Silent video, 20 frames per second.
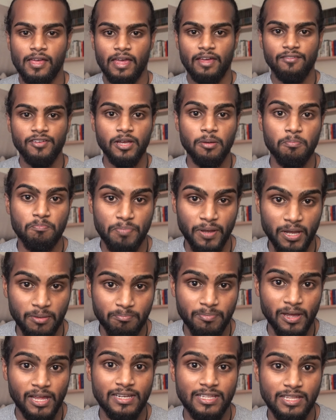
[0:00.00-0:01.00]
Having a
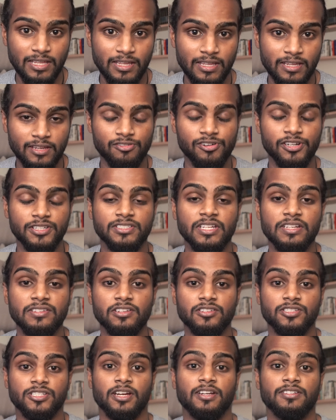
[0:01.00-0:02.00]
big belly increases
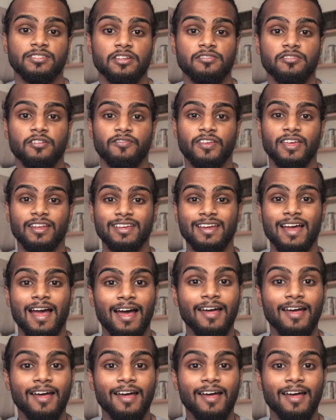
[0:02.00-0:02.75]
your chances of getting